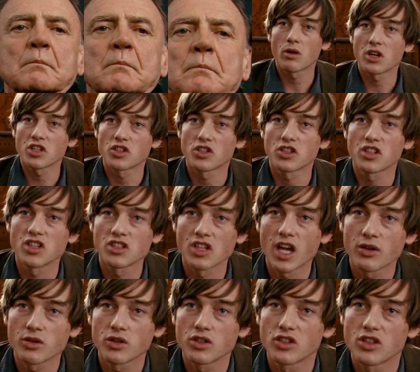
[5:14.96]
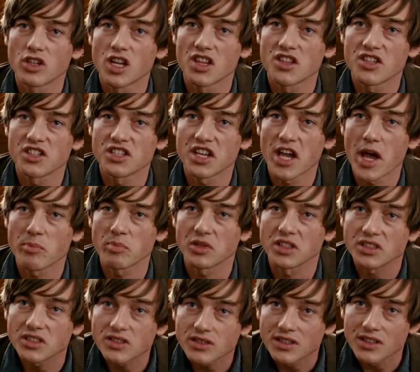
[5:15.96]
The question is, how could you let this
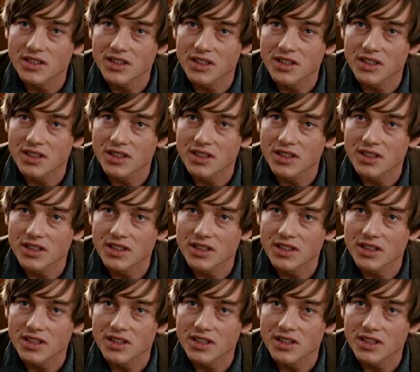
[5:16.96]
happen?